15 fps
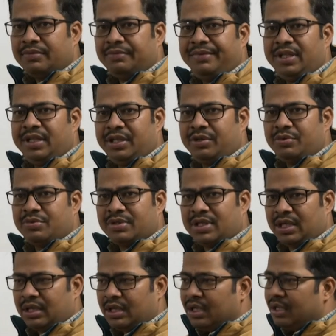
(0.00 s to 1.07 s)
we need to
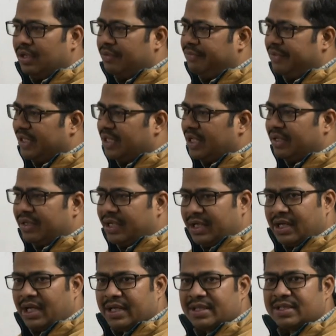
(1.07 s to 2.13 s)
see whether
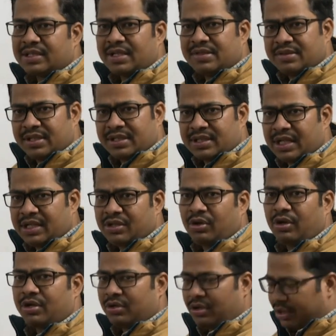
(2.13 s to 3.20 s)
data is consistent
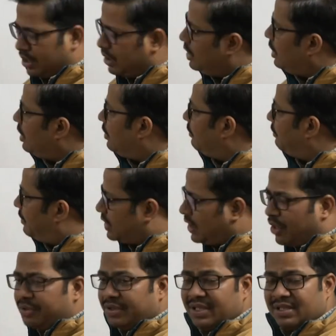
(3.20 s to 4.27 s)
or not.
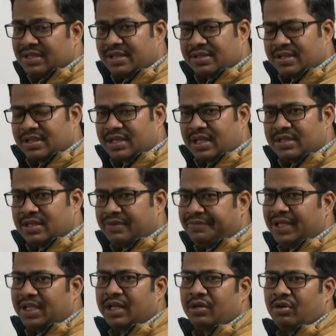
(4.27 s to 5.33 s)
Without this consistency
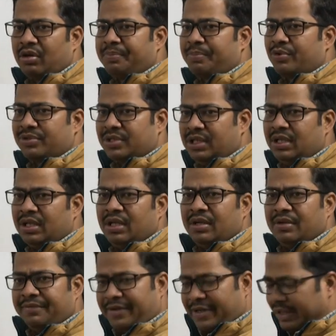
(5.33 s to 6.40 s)
we cannot proceed
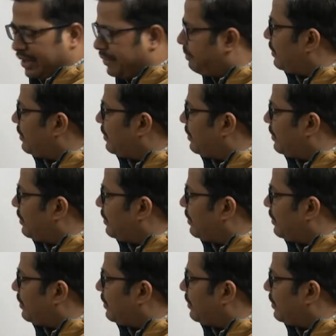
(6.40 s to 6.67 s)
further.